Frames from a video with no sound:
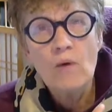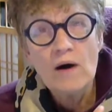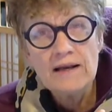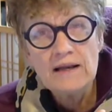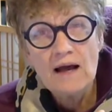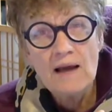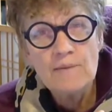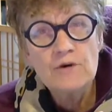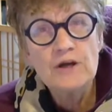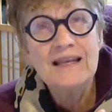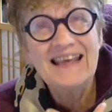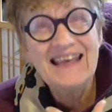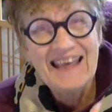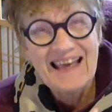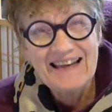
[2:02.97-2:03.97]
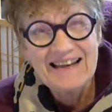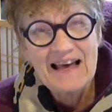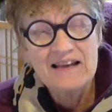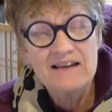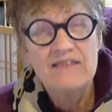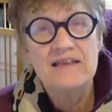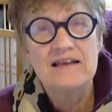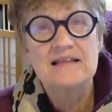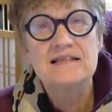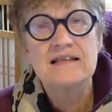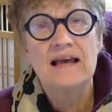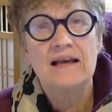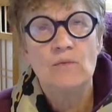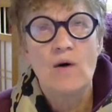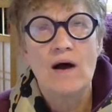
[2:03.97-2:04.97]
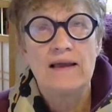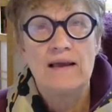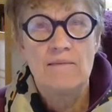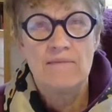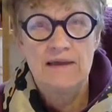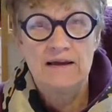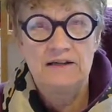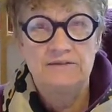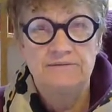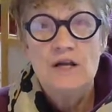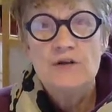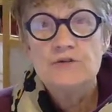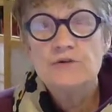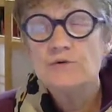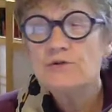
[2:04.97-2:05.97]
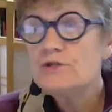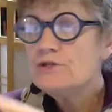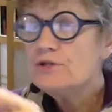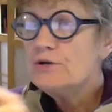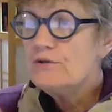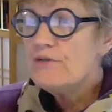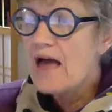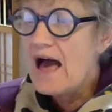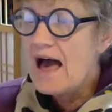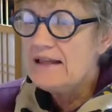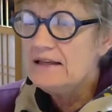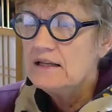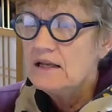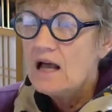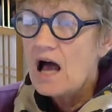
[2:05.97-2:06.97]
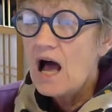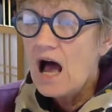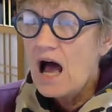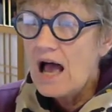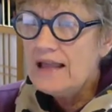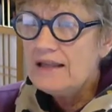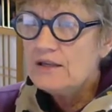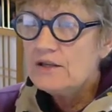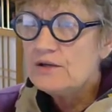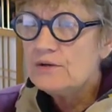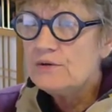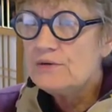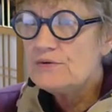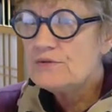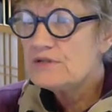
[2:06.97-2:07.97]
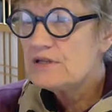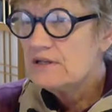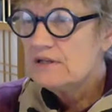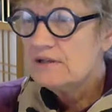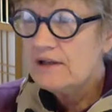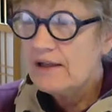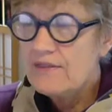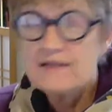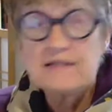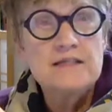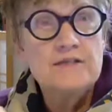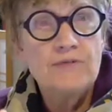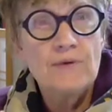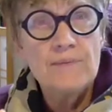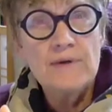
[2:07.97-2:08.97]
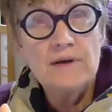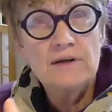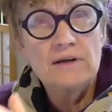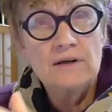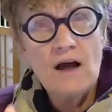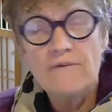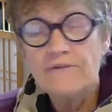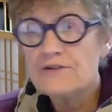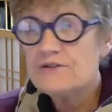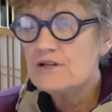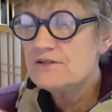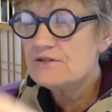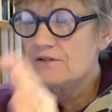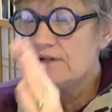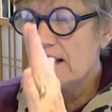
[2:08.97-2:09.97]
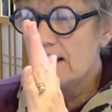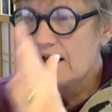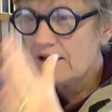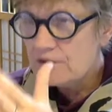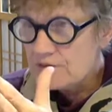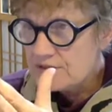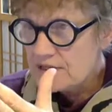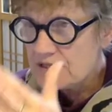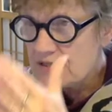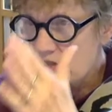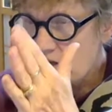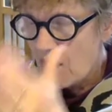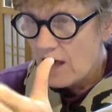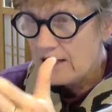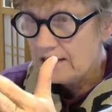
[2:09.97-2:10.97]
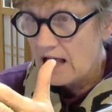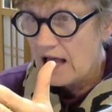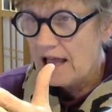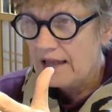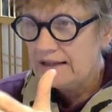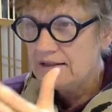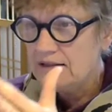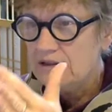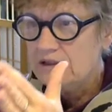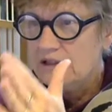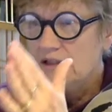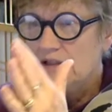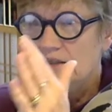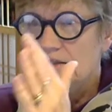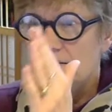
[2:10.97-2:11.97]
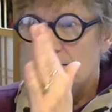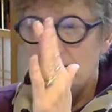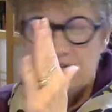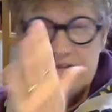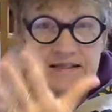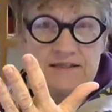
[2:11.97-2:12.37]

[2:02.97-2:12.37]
I'm going to get out of this and why I'm there. So to do that, this is from the conference yesterday, I use this online system.